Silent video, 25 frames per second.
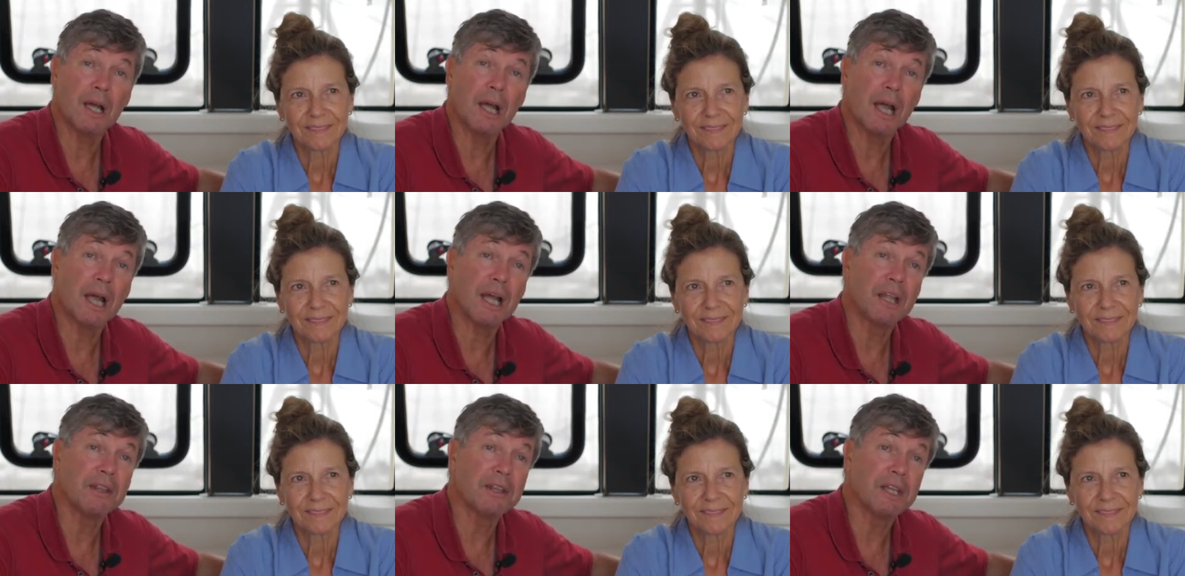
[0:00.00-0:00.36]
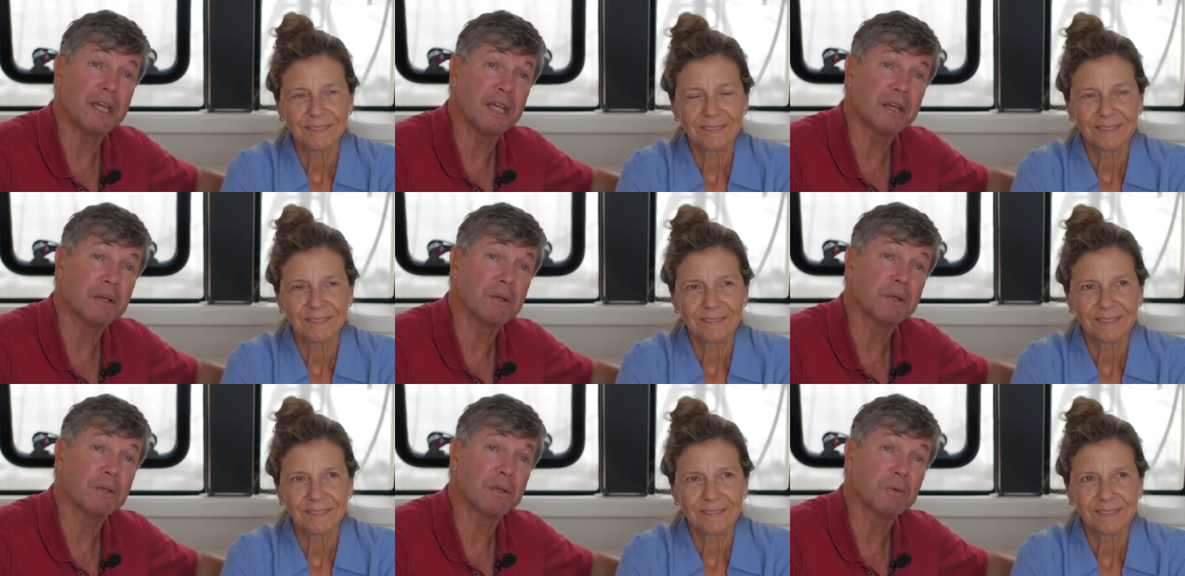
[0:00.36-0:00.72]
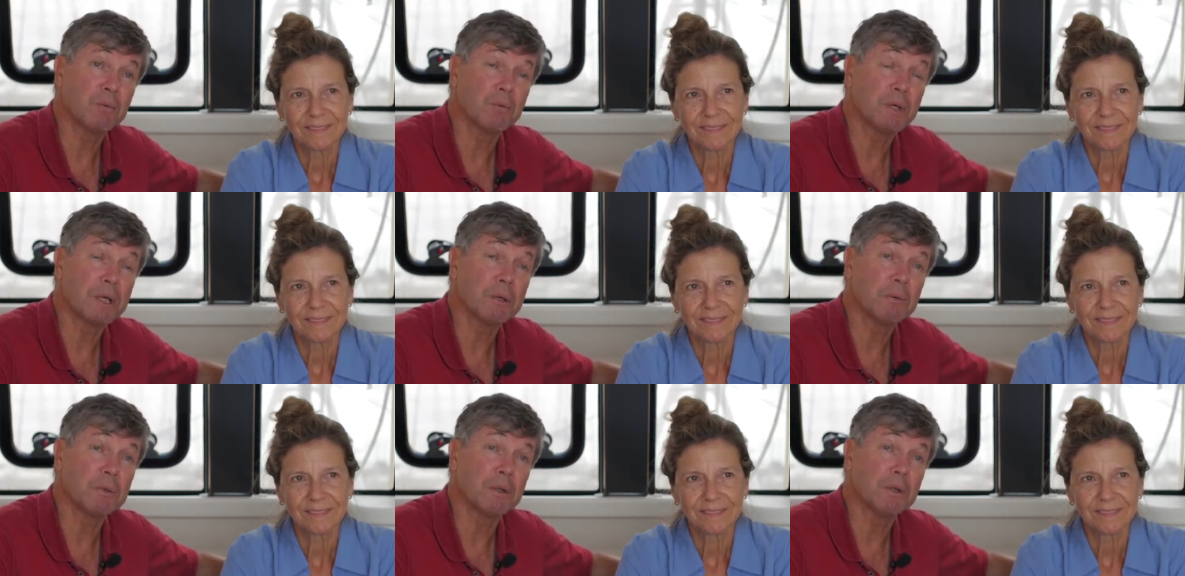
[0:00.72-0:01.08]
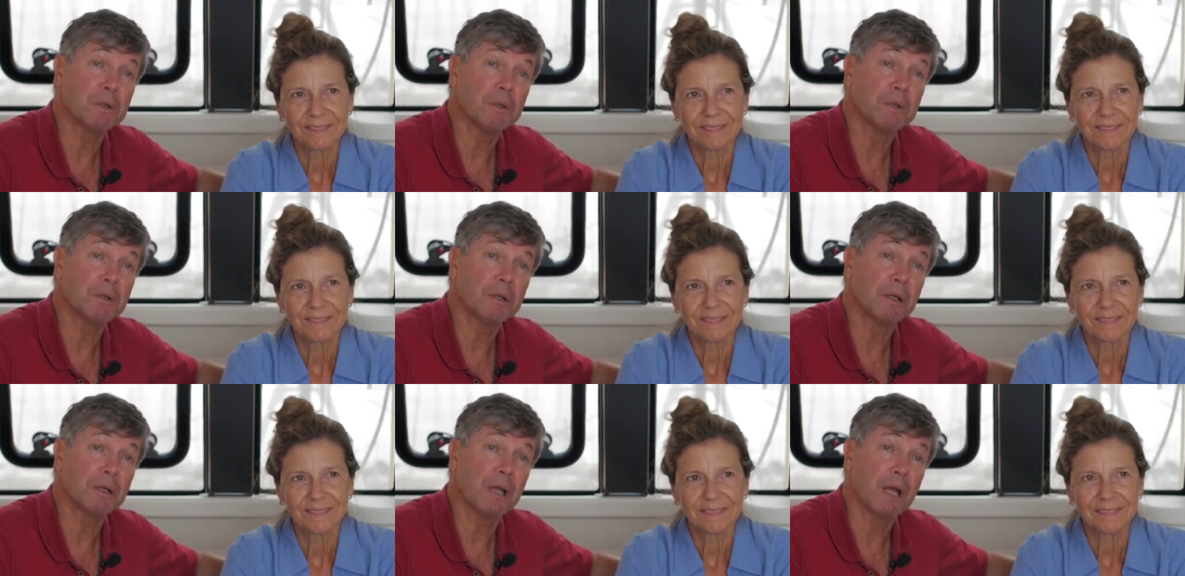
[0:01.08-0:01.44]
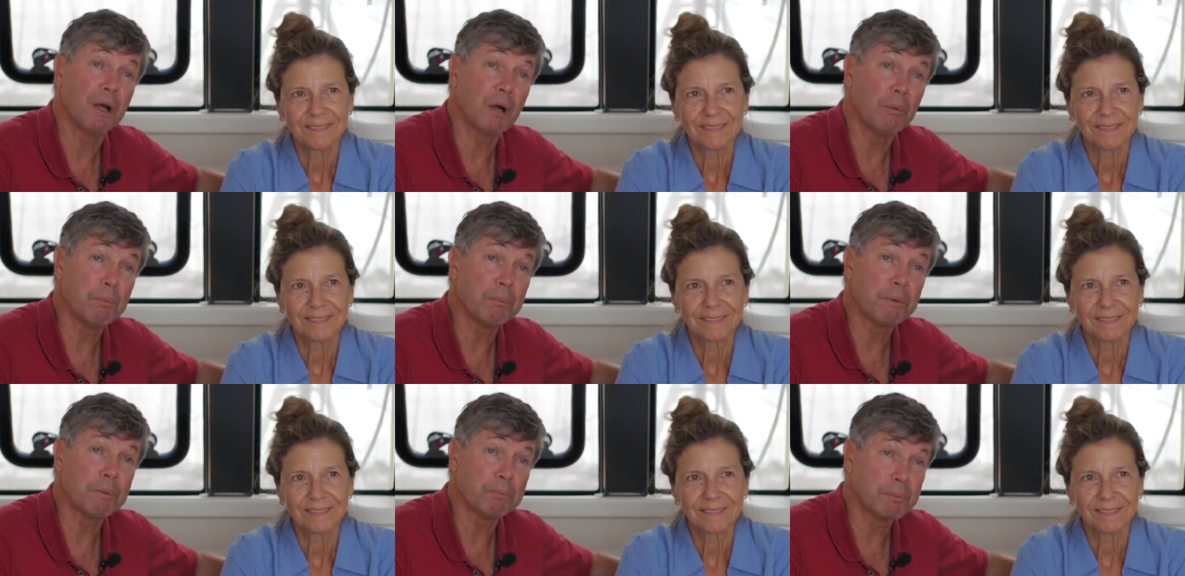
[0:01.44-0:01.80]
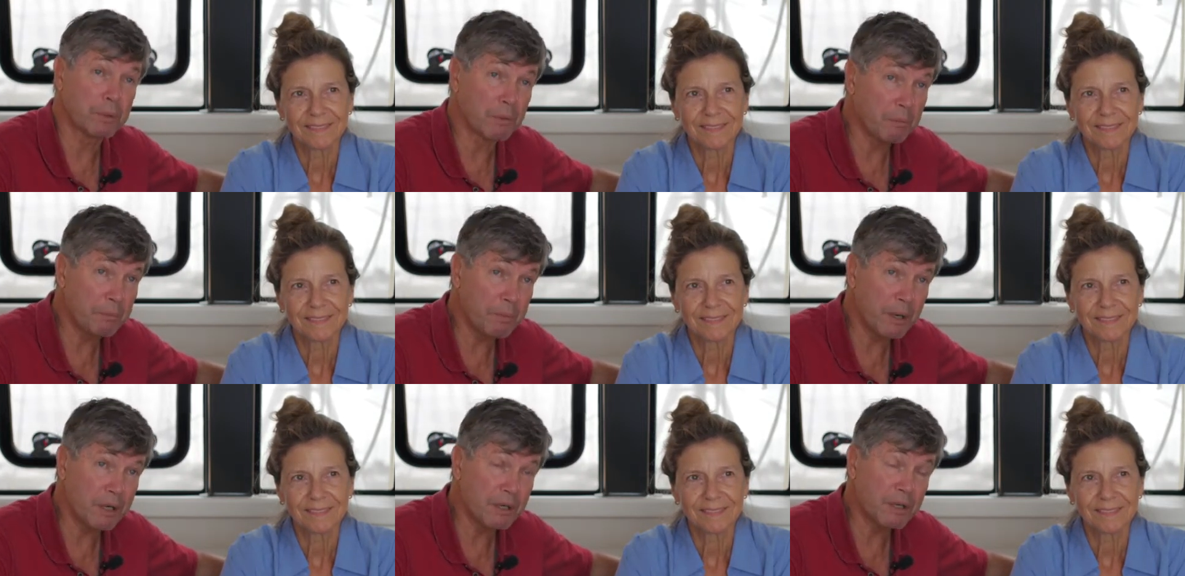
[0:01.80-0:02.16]
Speaker 1: and then we will help them
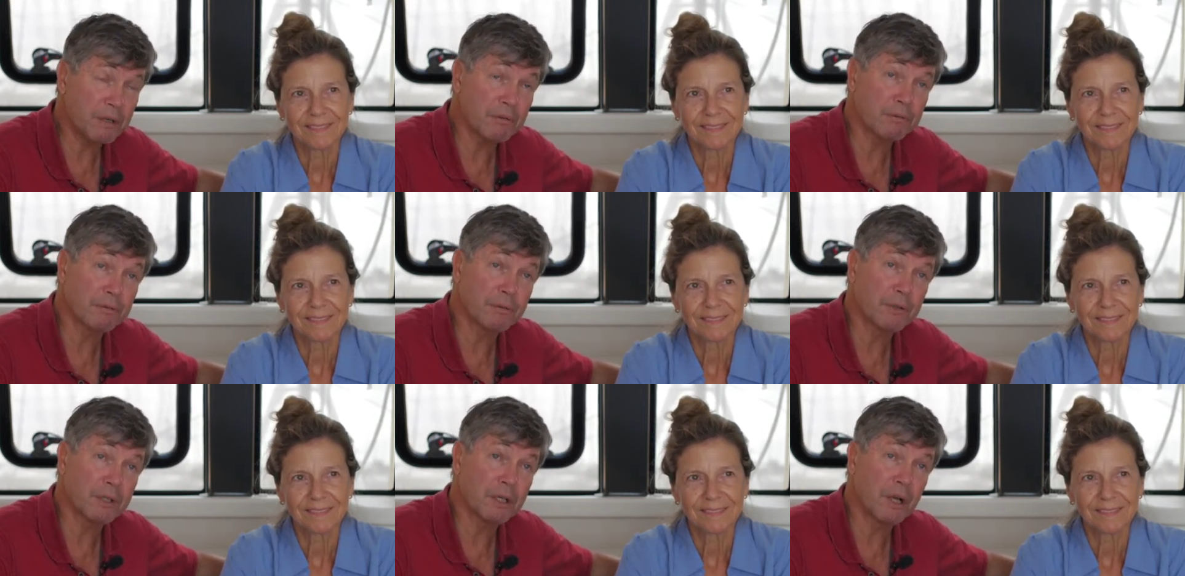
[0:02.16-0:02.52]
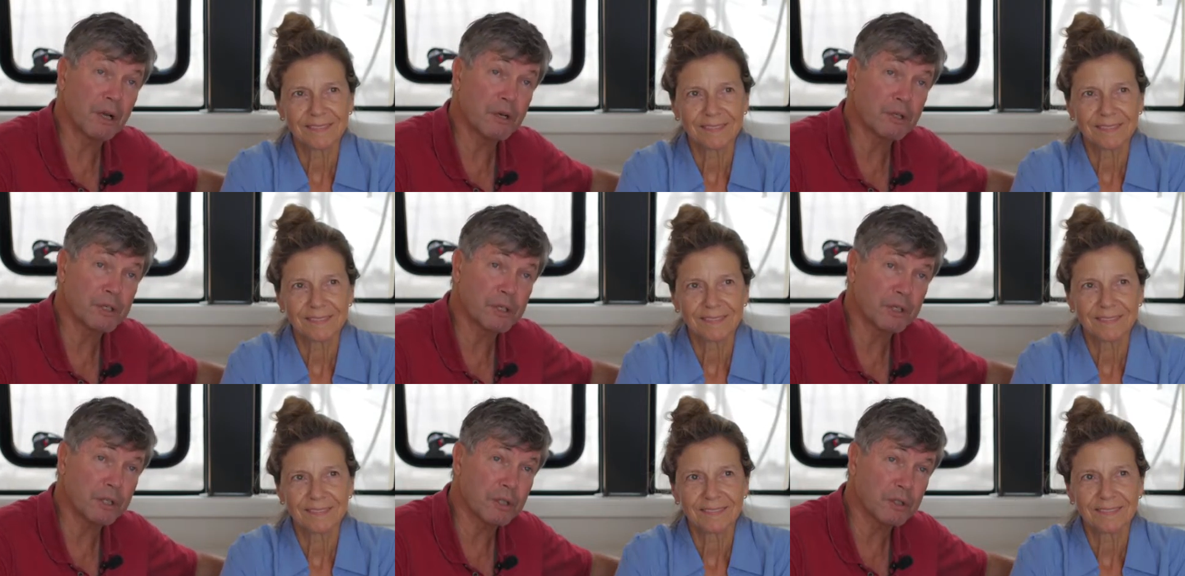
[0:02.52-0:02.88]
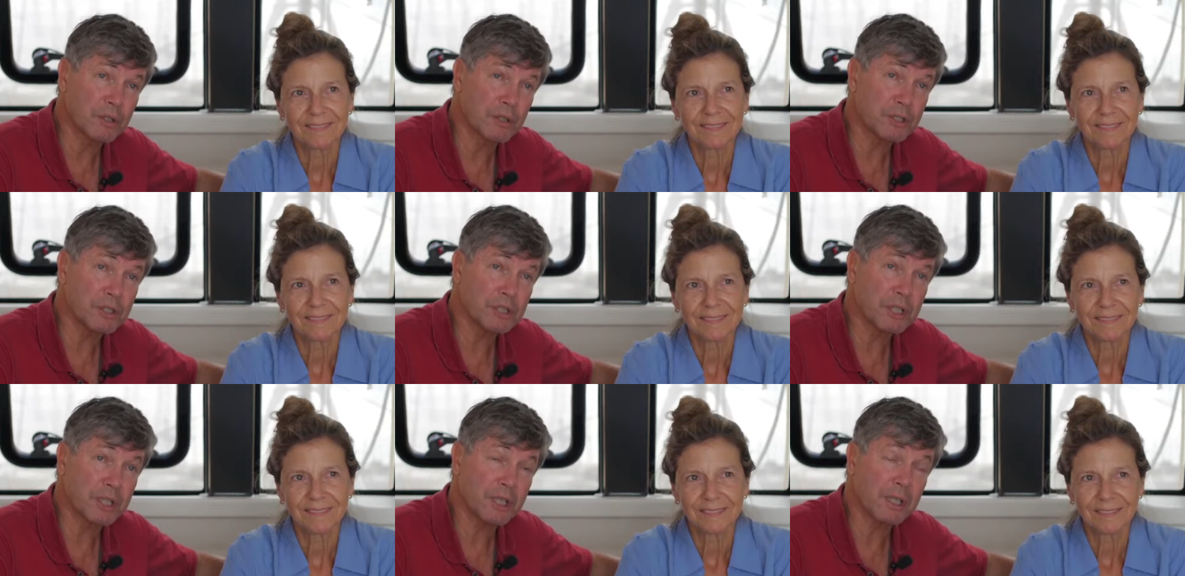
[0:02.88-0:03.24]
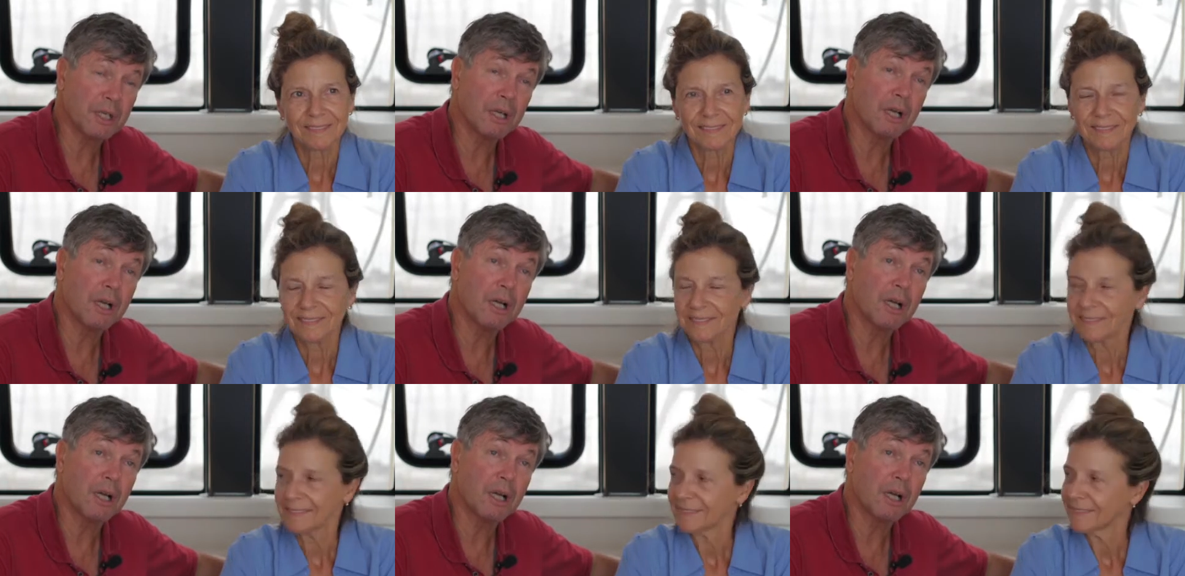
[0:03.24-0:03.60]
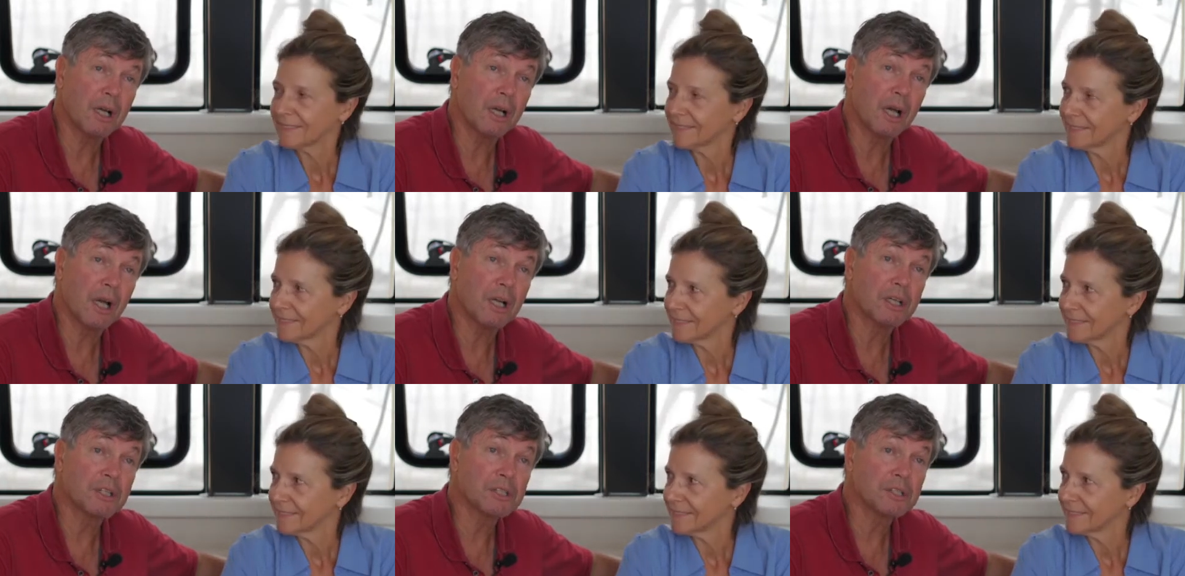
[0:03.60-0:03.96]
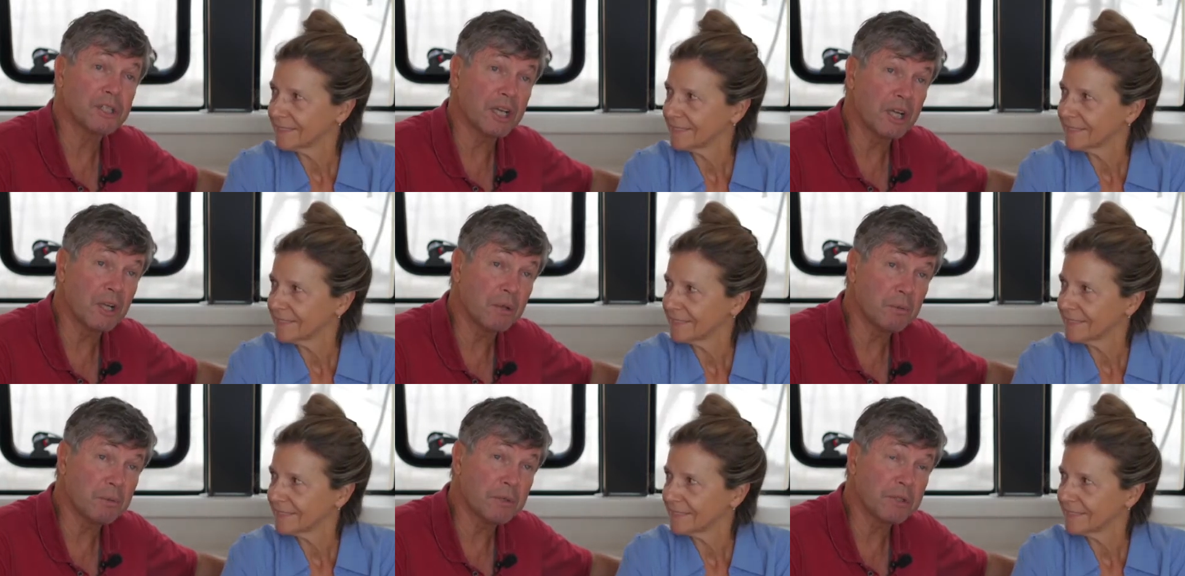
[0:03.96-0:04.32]
prepare it for an ocean crossing,
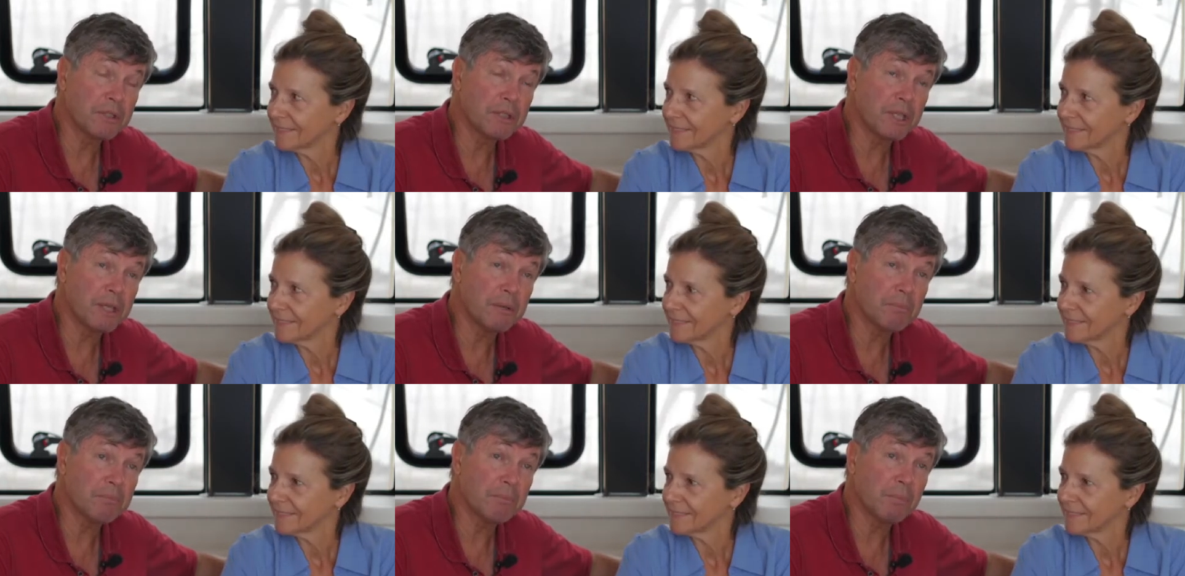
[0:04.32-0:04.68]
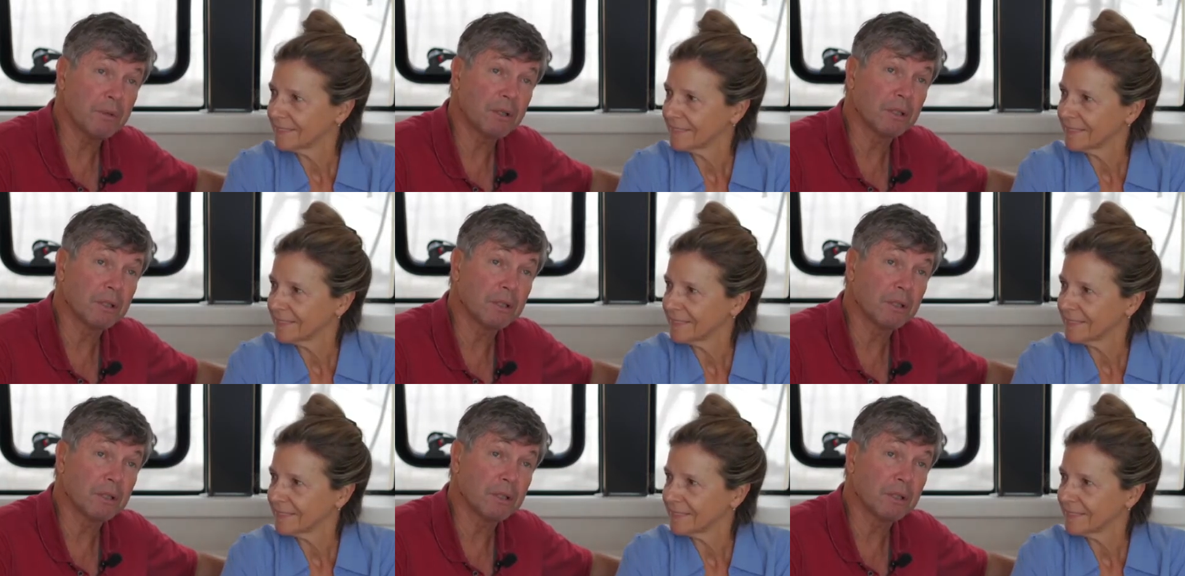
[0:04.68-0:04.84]
sail with them,